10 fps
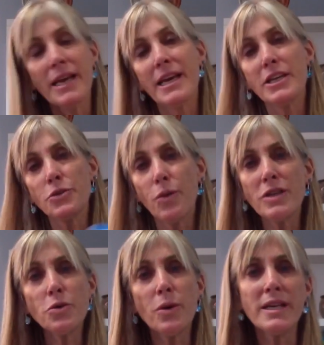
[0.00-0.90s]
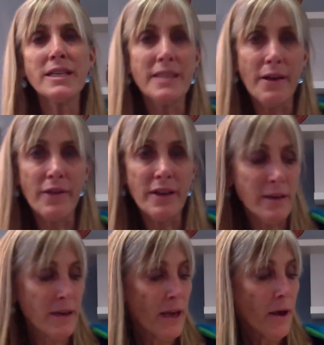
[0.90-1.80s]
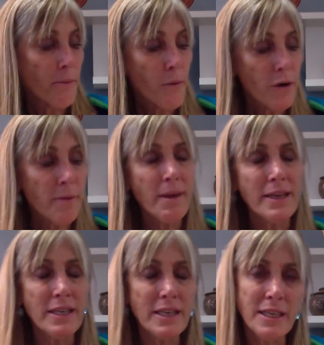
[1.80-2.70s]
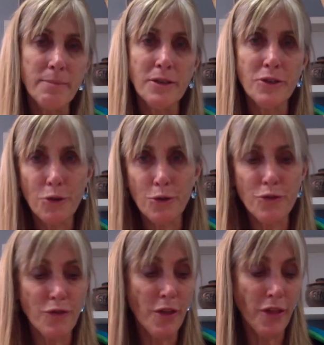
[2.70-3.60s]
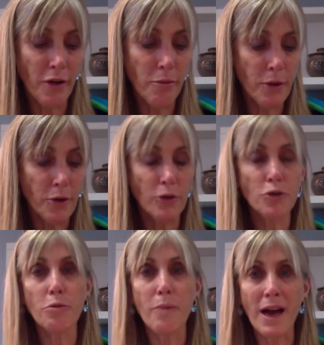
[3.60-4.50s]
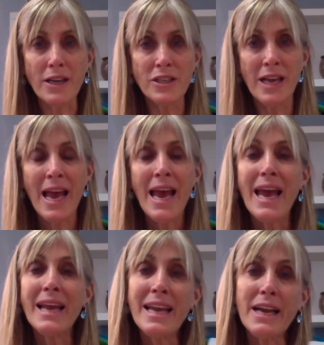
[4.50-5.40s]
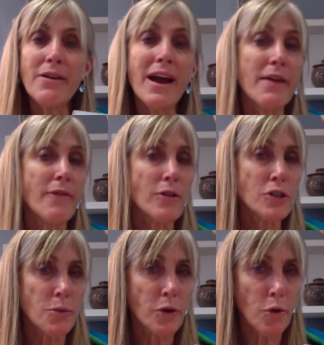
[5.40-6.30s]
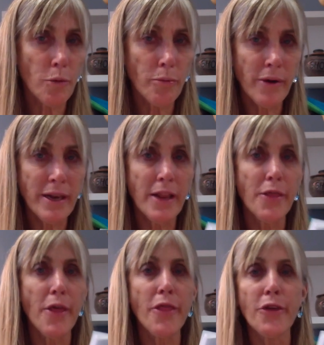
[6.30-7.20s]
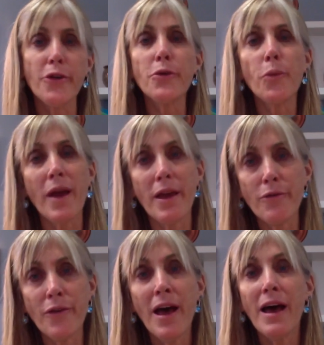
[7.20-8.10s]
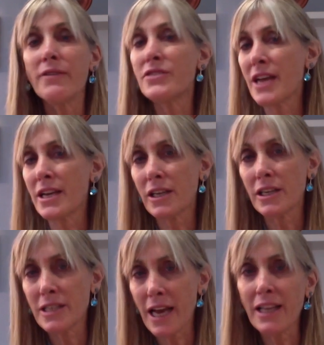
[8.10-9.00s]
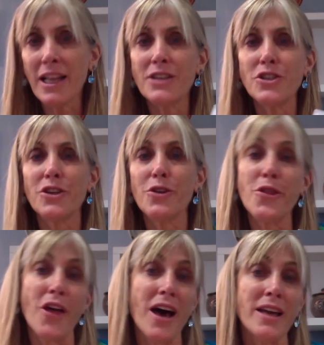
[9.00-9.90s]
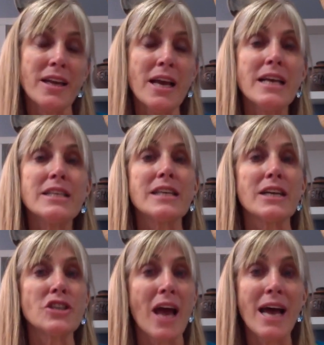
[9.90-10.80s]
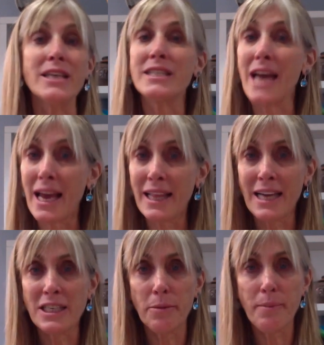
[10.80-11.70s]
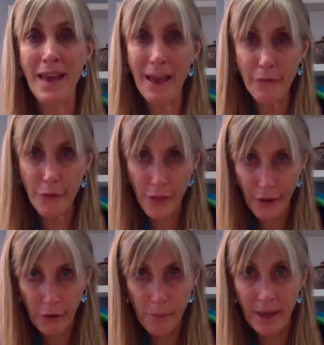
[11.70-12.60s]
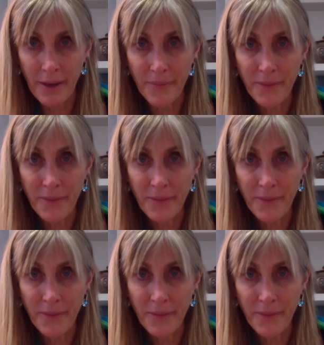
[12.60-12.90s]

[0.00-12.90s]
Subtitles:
is 127 More Amazing Tips and Tools for the Therapeutic Toolbox. And here I have also incorporated the third wave of psychological thought, such as dialectic behavior therapy